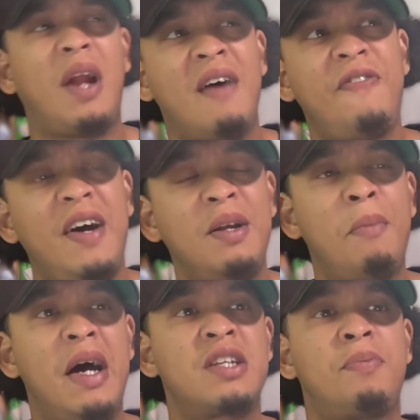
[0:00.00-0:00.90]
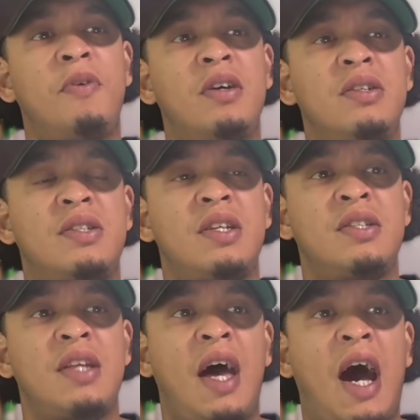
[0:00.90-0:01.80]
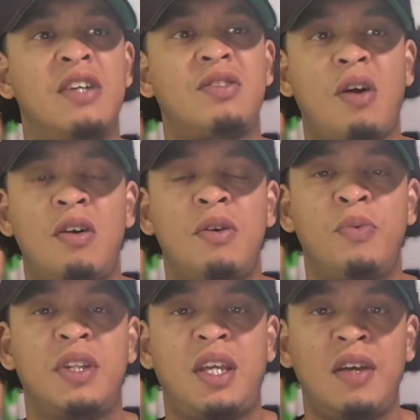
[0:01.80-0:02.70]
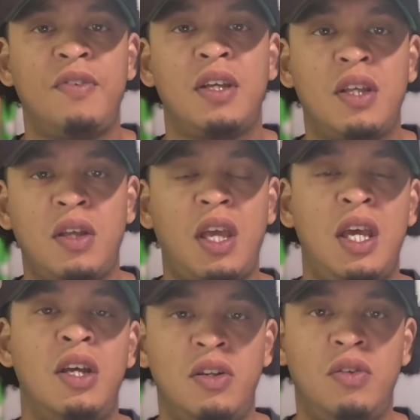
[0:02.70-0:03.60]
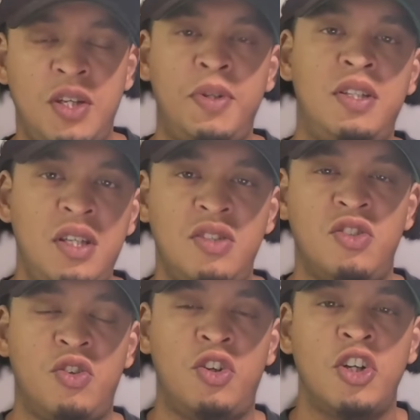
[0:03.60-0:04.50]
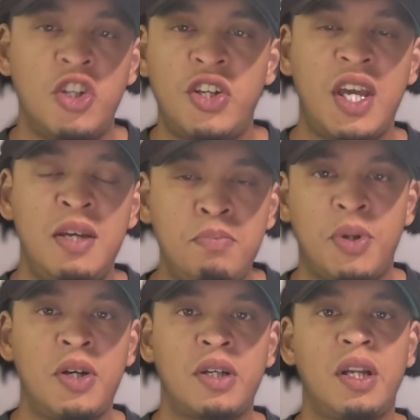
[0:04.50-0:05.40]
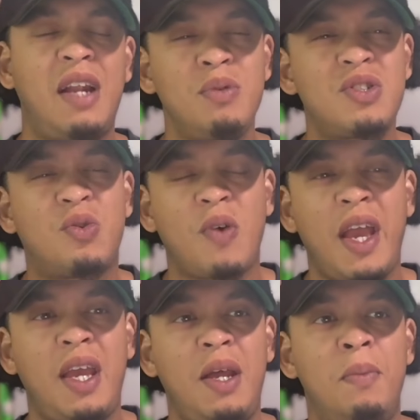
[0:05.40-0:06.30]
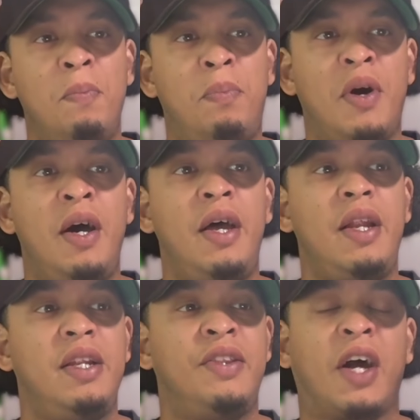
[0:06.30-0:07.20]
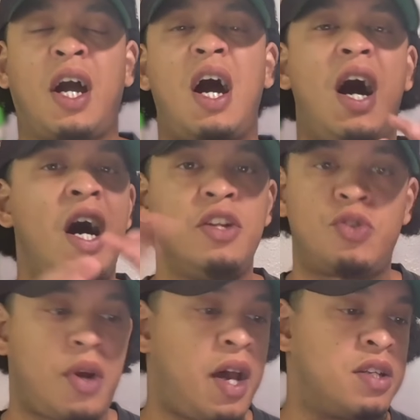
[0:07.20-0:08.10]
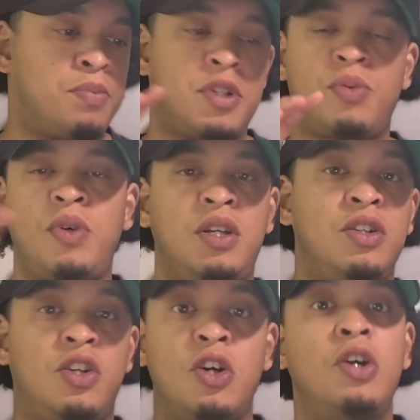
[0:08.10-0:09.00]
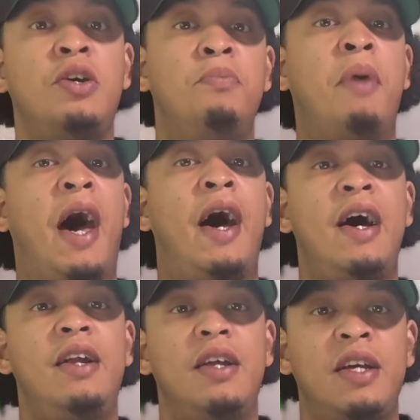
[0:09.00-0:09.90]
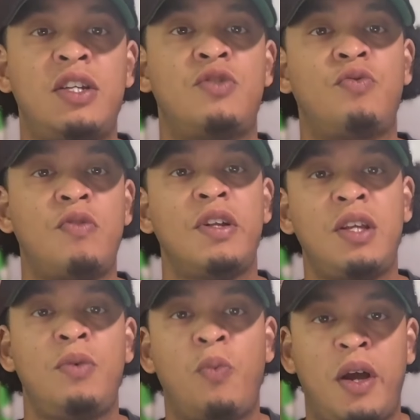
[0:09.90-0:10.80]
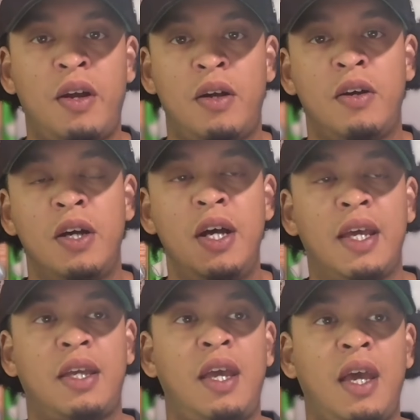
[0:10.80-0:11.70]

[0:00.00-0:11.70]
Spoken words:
What I found in my experience is that I started with giving it GPT's good input, and it was great, but the contrast between good and bad is really where it